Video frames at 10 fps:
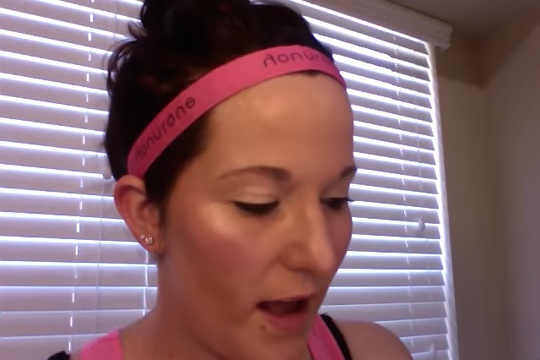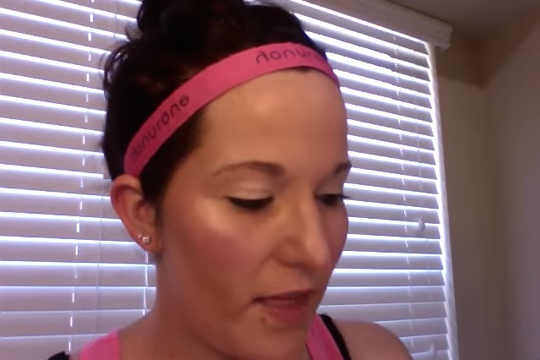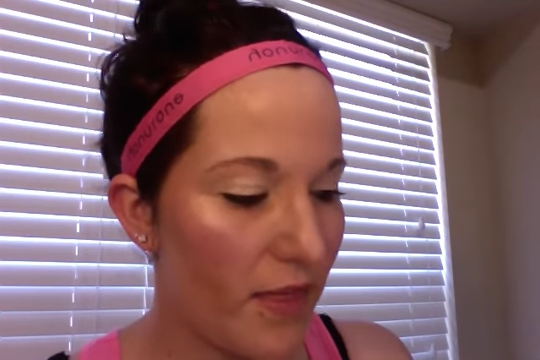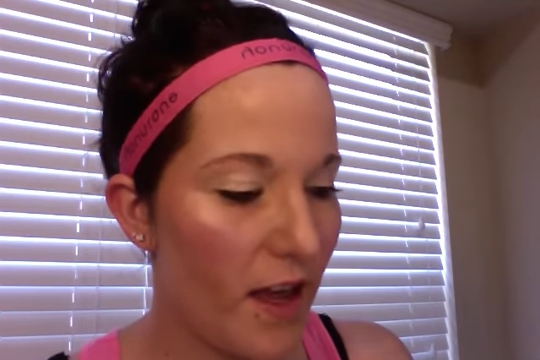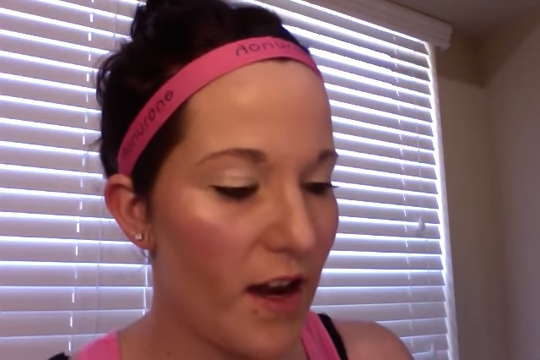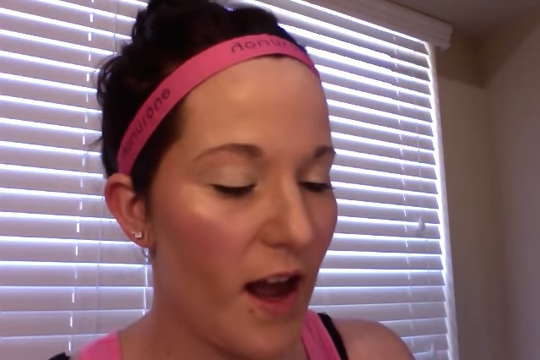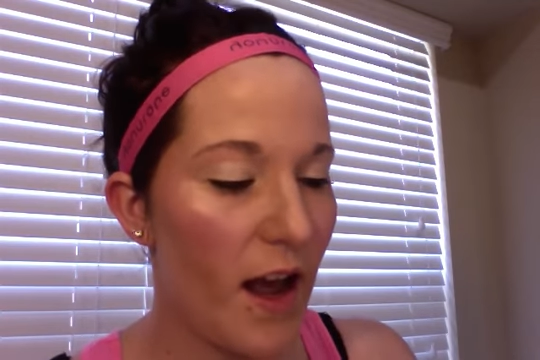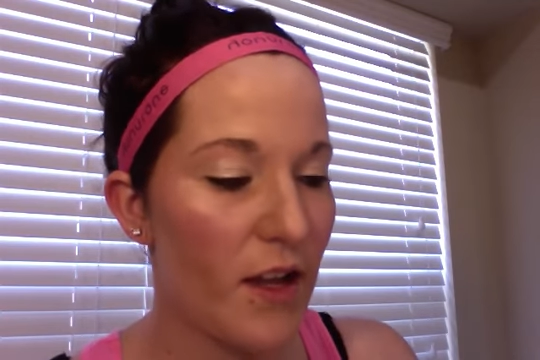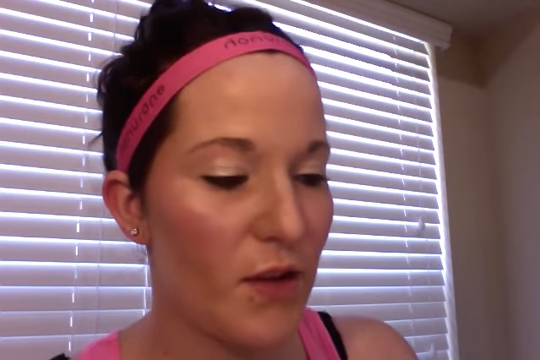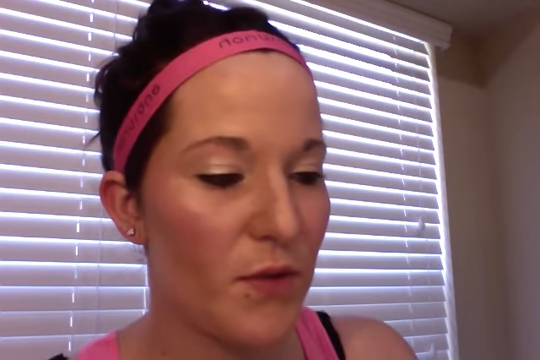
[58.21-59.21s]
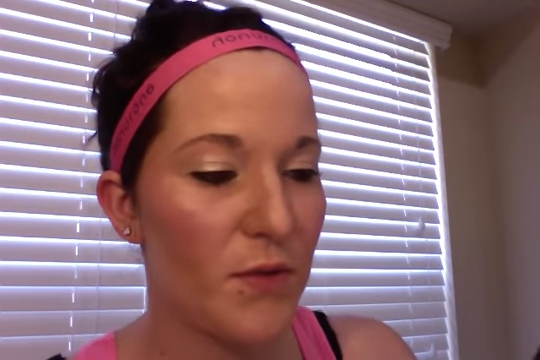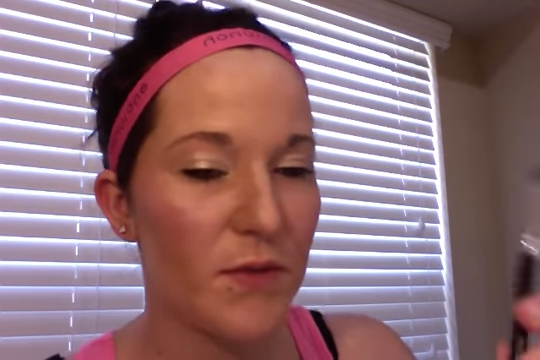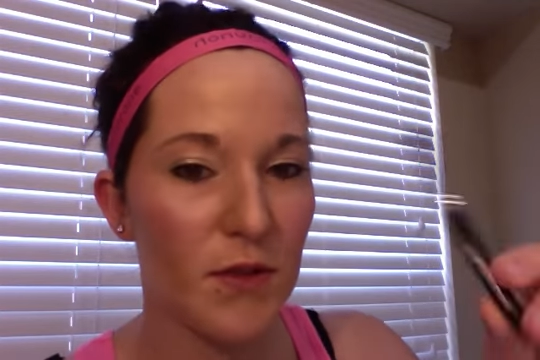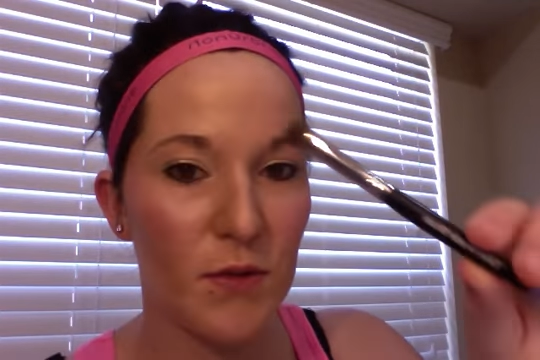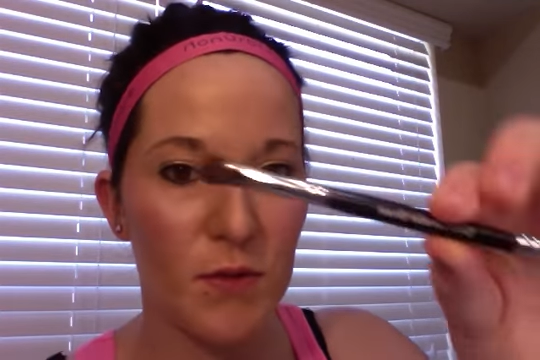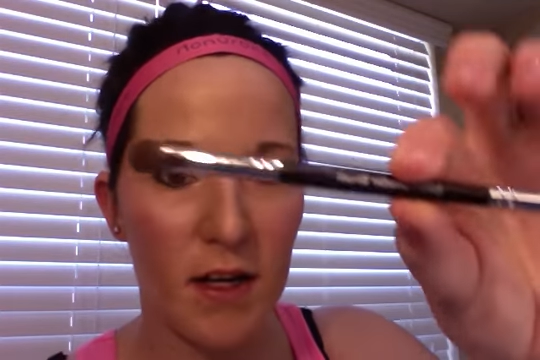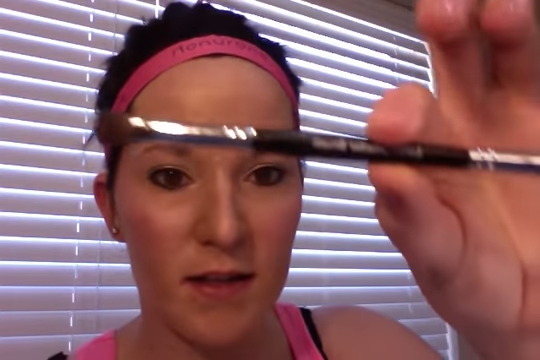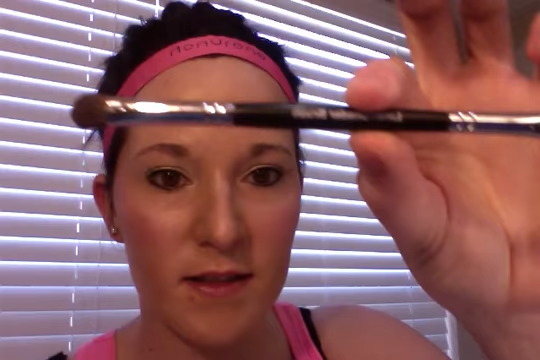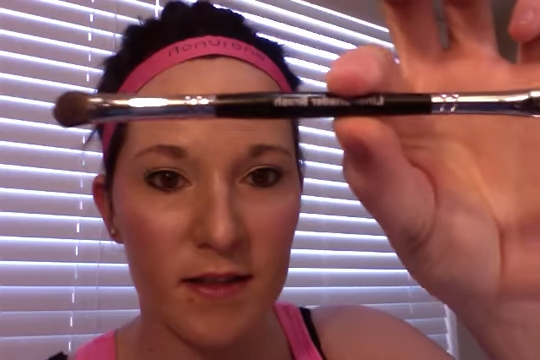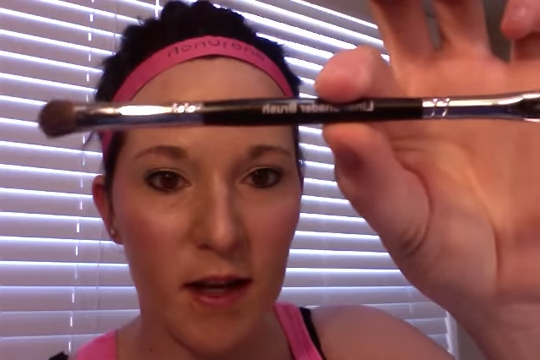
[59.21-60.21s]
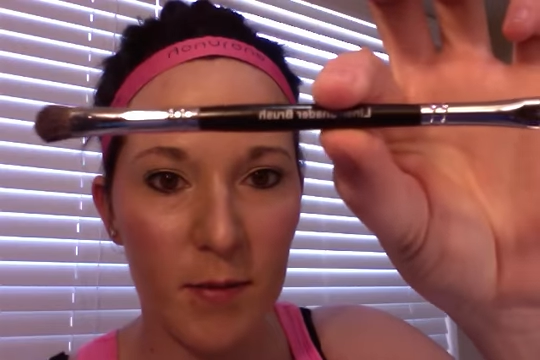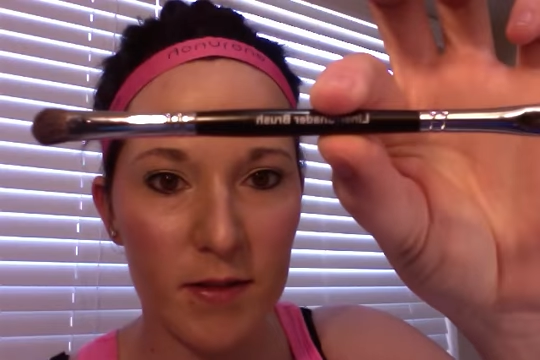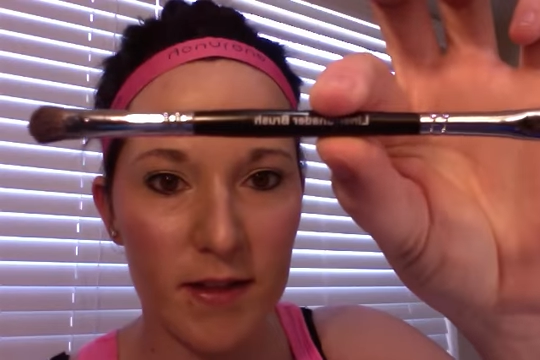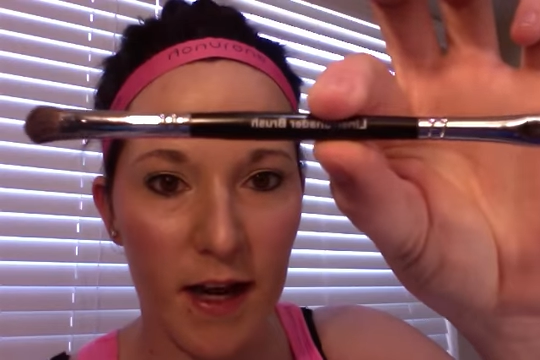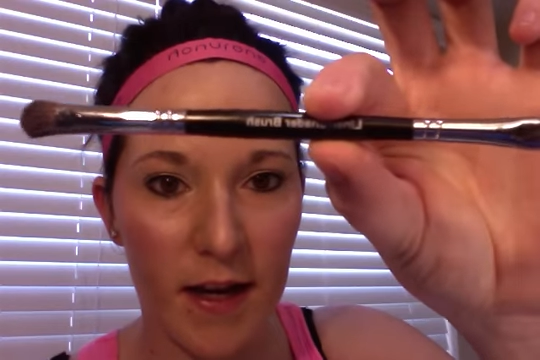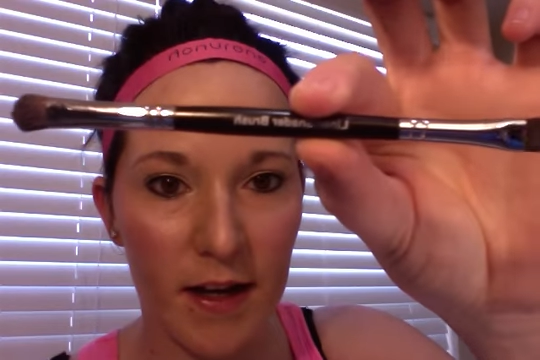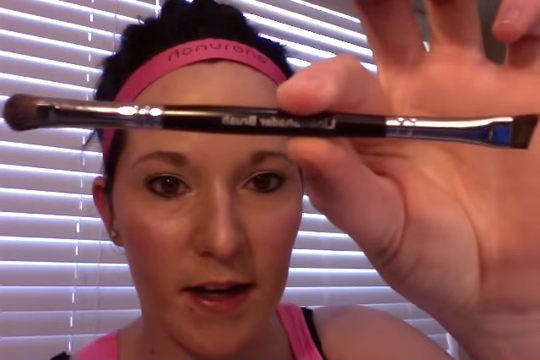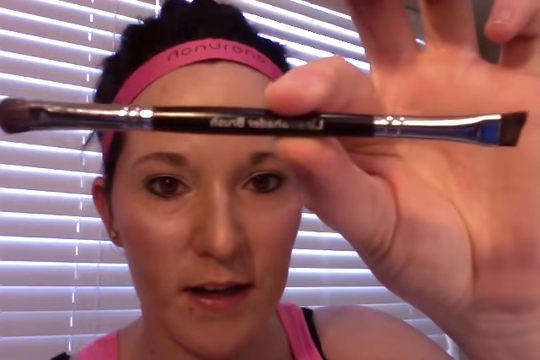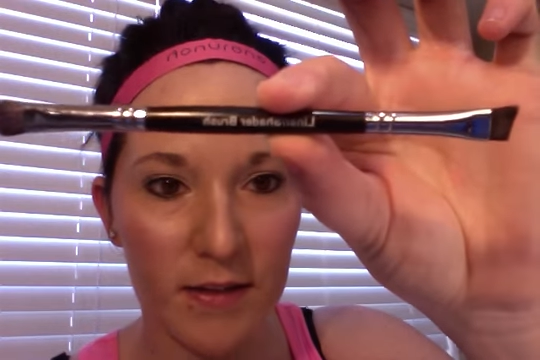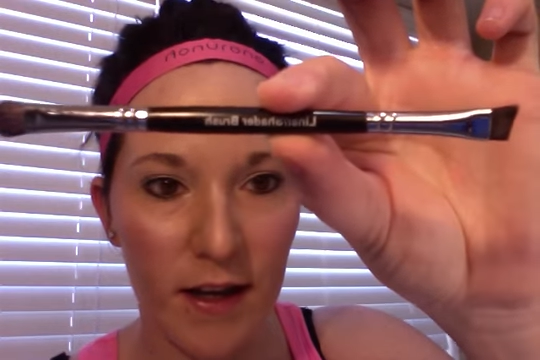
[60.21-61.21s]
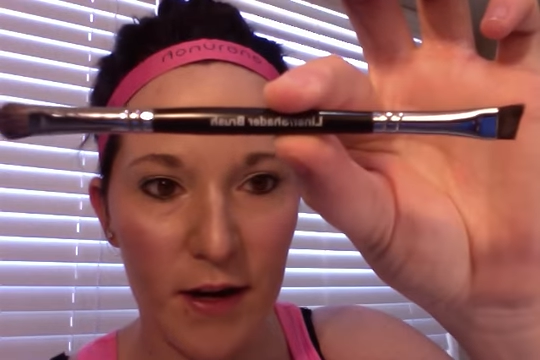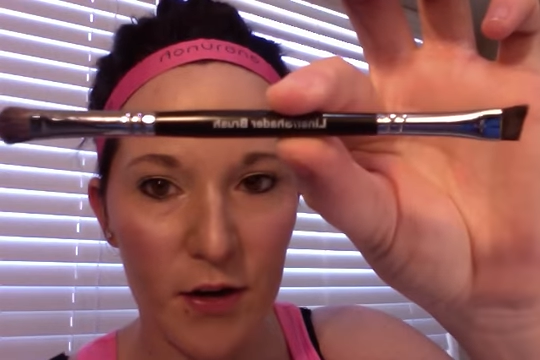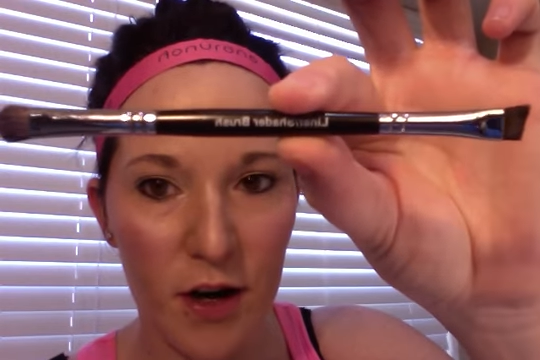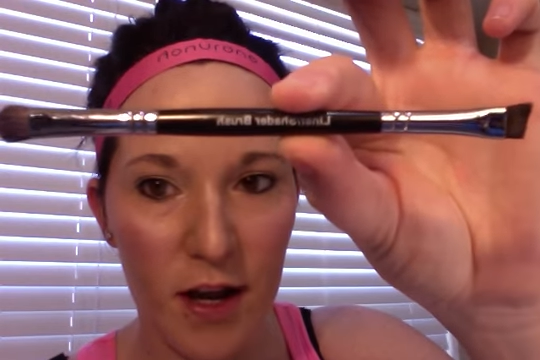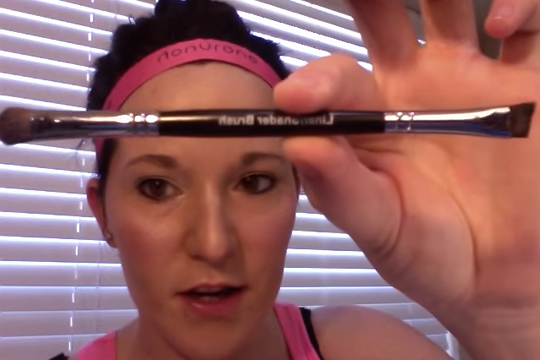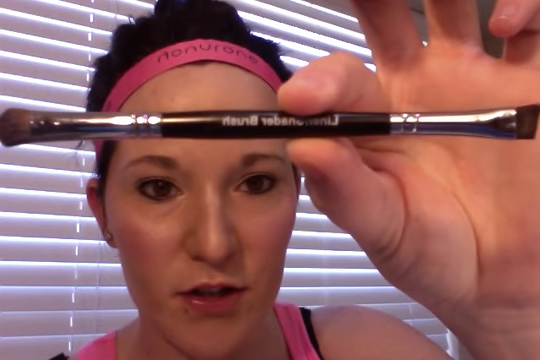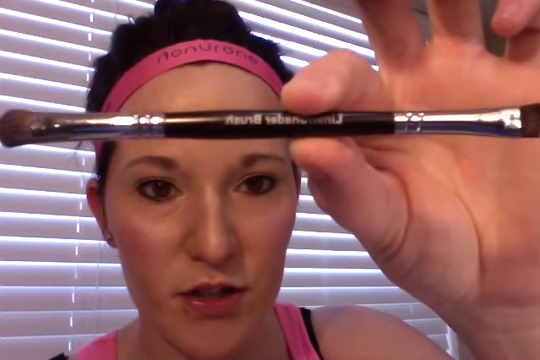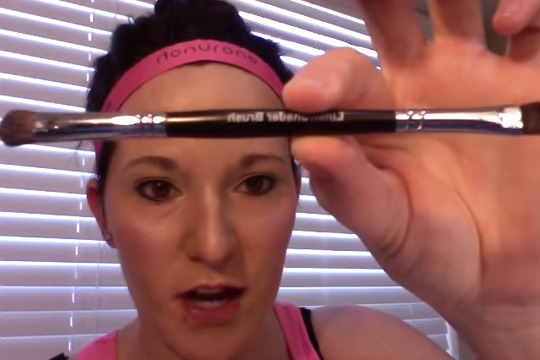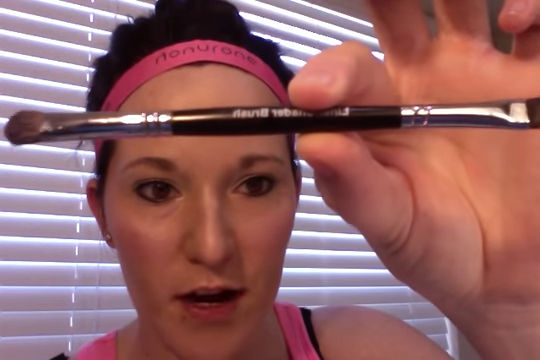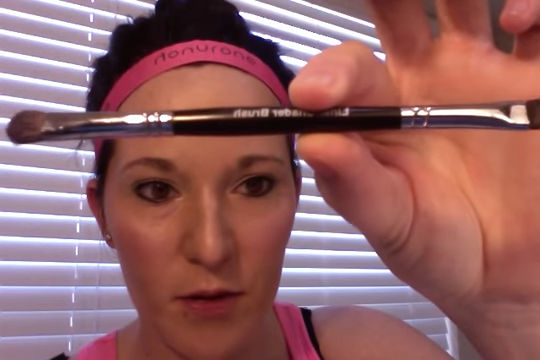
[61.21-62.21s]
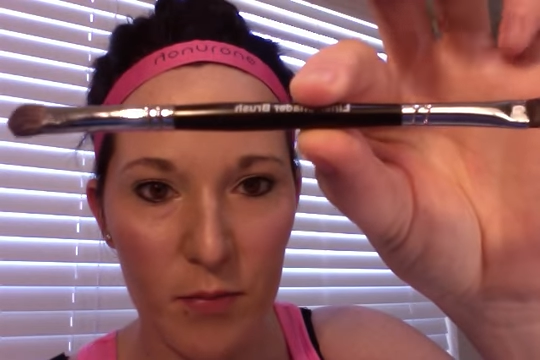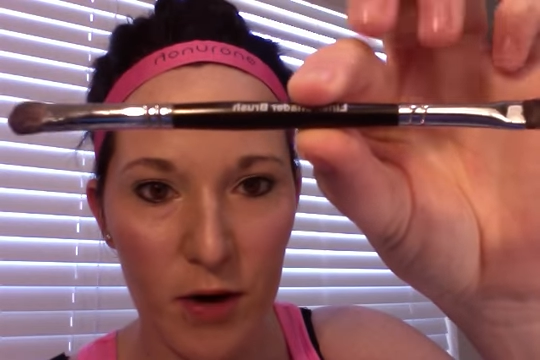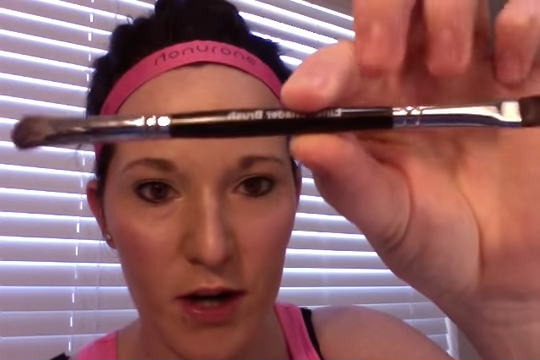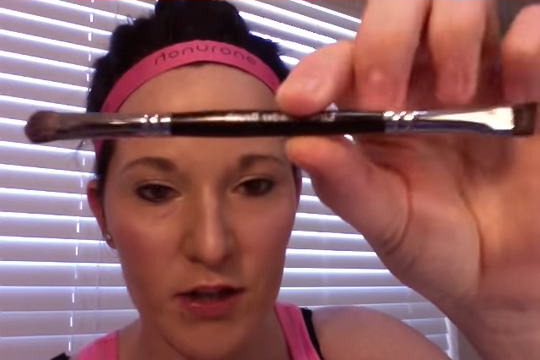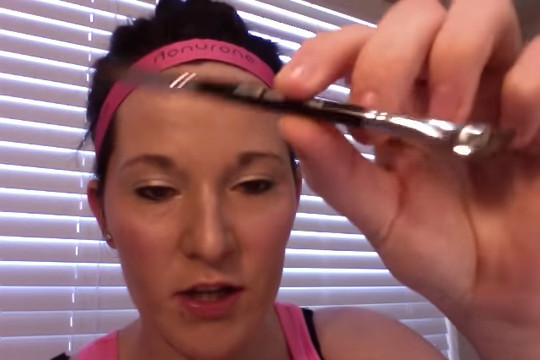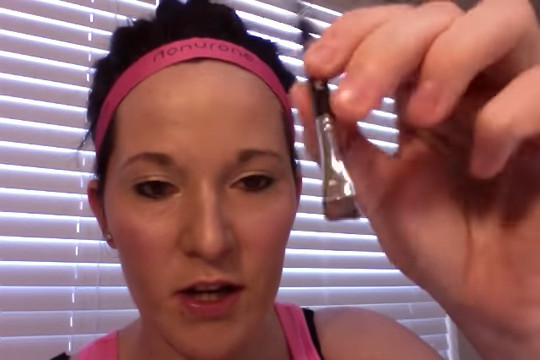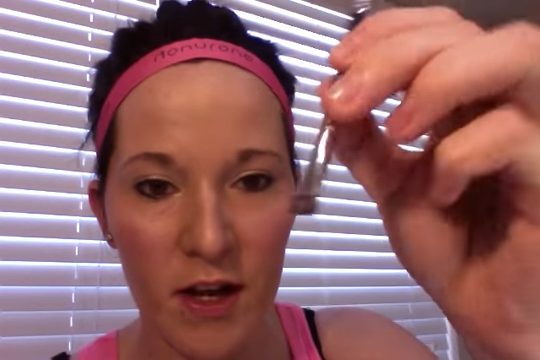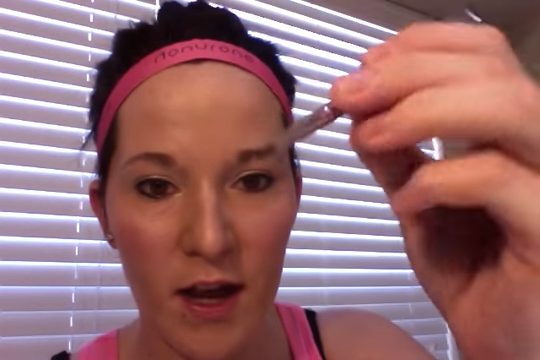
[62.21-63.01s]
And then I use Younique's double-sided liner and shadow brush.